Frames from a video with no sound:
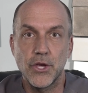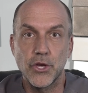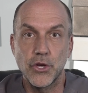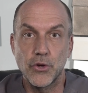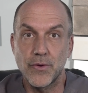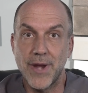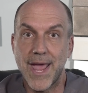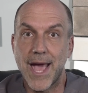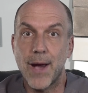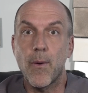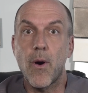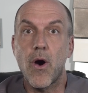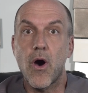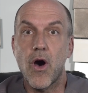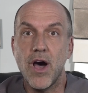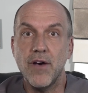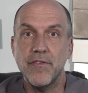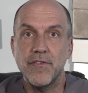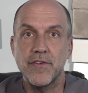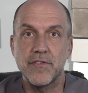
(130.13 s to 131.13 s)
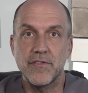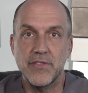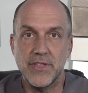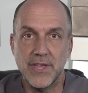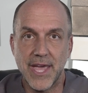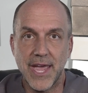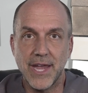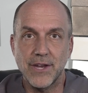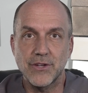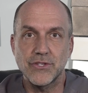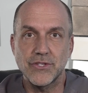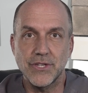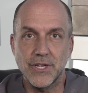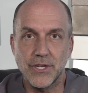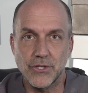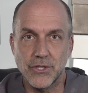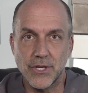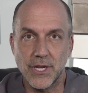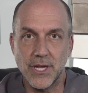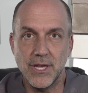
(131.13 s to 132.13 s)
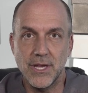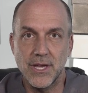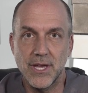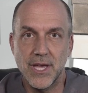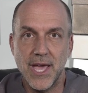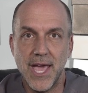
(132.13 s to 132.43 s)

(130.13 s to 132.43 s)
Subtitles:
You're now off of the HCG